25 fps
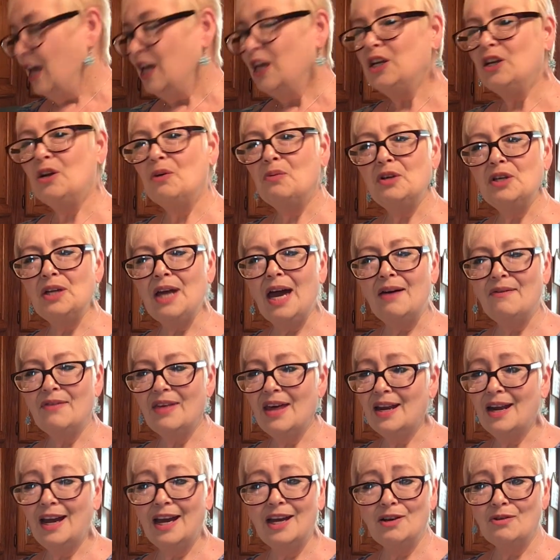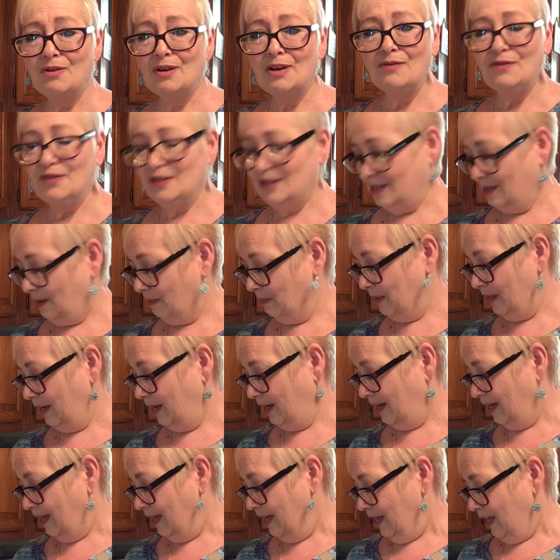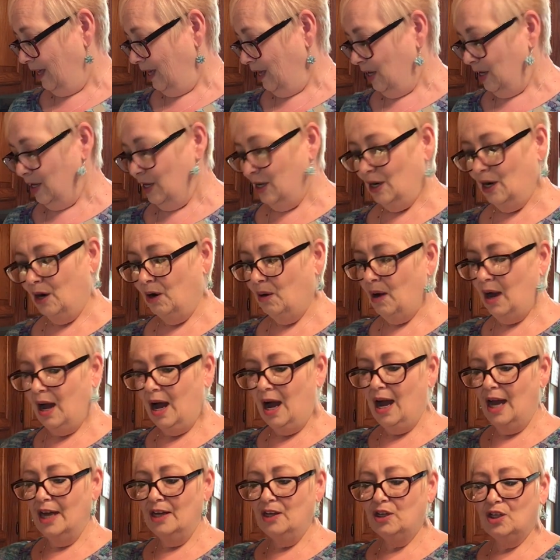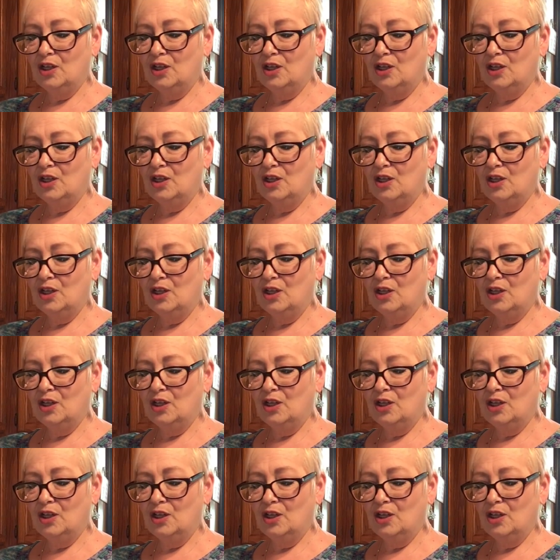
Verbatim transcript: You know, when you have that hankering for something, you know, I